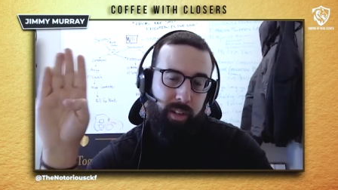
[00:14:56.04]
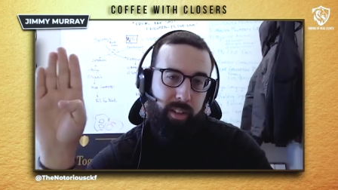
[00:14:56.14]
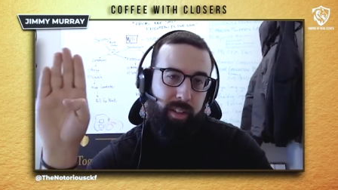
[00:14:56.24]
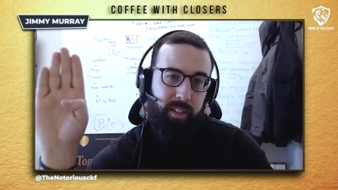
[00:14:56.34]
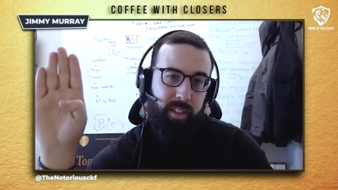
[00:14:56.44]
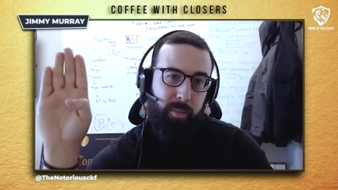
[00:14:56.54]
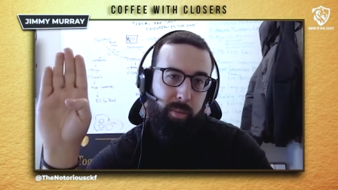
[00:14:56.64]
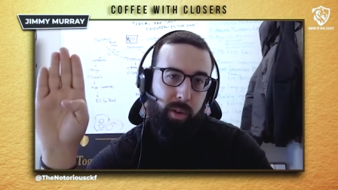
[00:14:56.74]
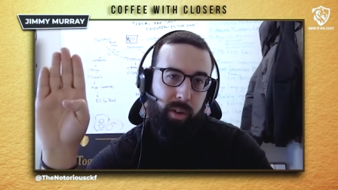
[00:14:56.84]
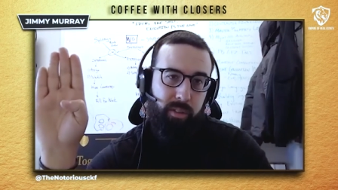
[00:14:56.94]
things that are
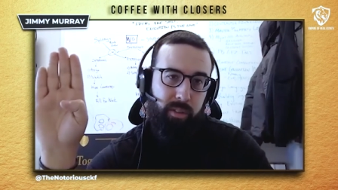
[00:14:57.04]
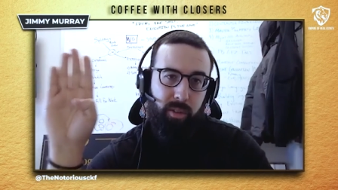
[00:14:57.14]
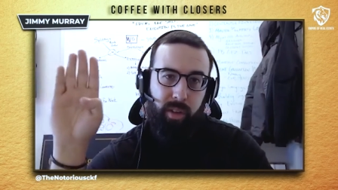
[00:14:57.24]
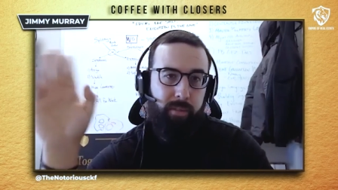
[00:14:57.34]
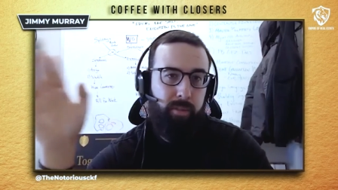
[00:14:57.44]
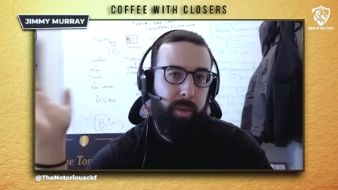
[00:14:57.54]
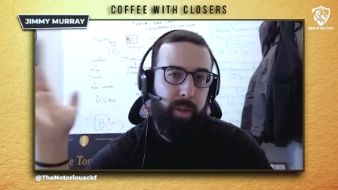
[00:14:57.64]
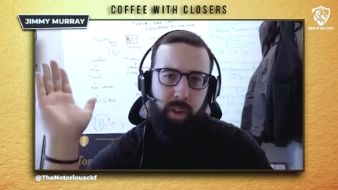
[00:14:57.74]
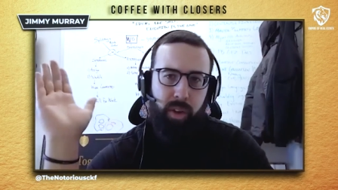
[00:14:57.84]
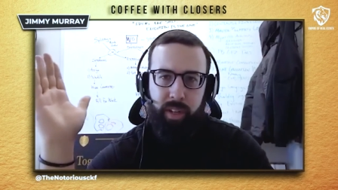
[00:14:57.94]
broken. So God forbid you
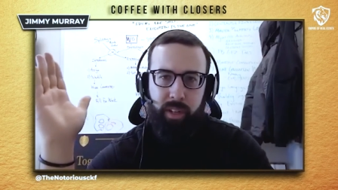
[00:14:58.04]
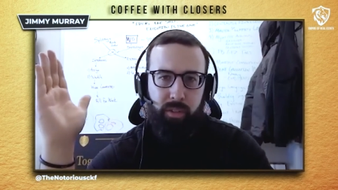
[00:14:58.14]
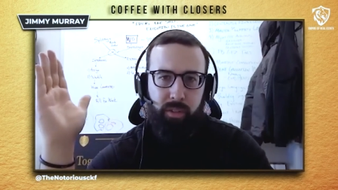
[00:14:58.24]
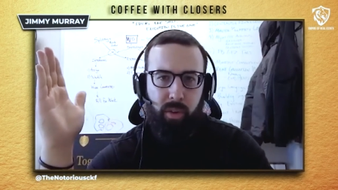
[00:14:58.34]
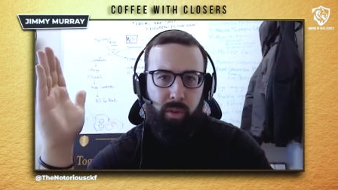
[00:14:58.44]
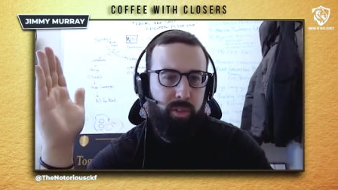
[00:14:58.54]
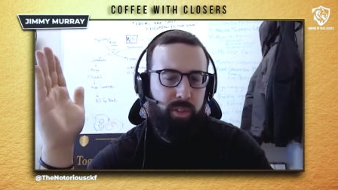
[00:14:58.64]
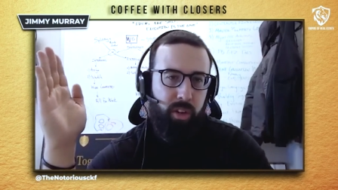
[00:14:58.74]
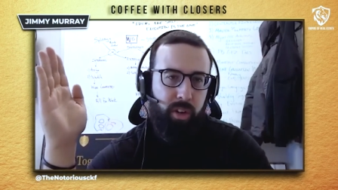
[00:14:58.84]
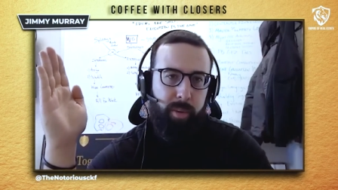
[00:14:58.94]
ever get sued over a
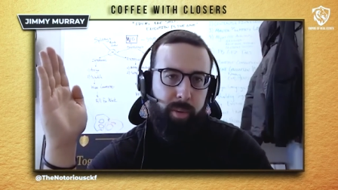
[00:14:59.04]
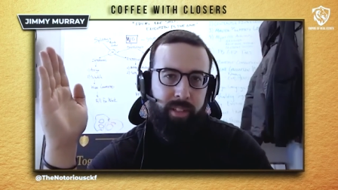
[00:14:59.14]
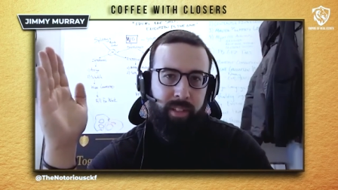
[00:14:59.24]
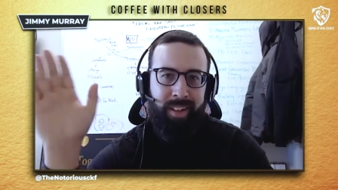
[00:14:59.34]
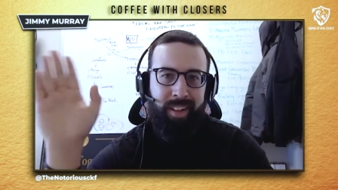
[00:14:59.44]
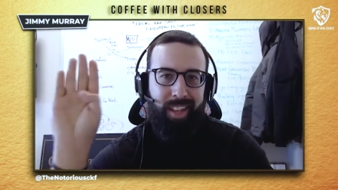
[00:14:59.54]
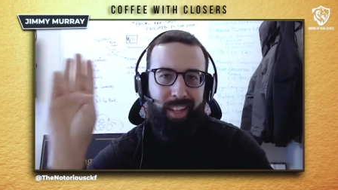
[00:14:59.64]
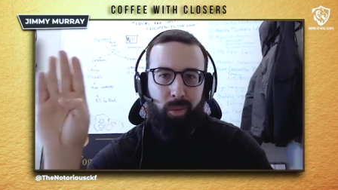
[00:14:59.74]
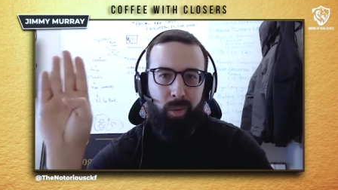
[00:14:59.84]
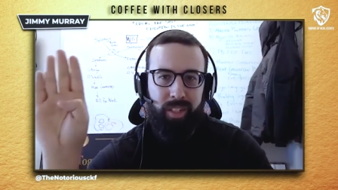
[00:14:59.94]
security deposit. It's
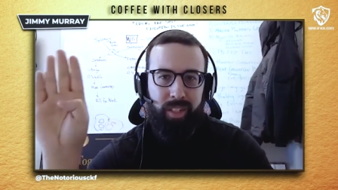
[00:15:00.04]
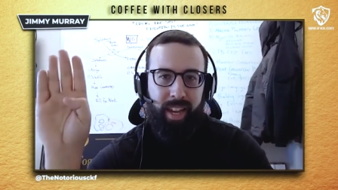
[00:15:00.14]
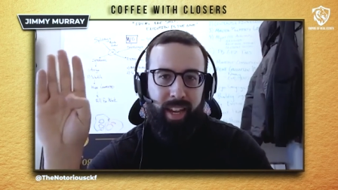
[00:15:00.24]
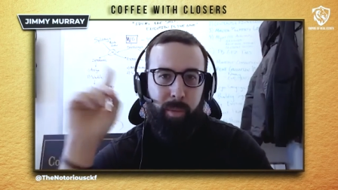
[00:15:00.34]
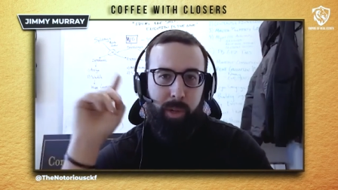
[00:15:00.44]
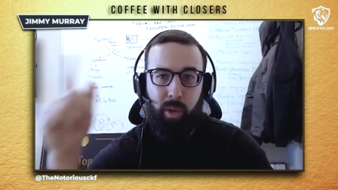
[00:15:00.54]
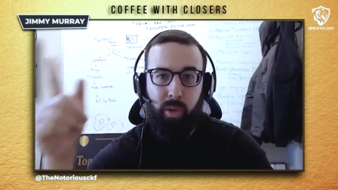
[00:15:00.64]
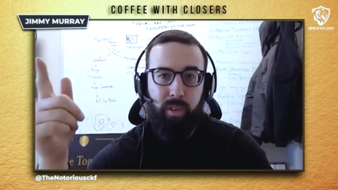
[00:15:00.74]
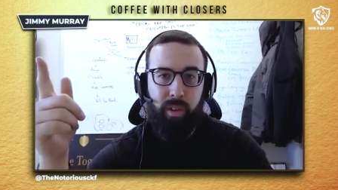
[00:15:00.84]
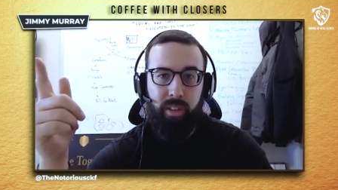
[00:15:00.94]
really tight. And when you go in front of the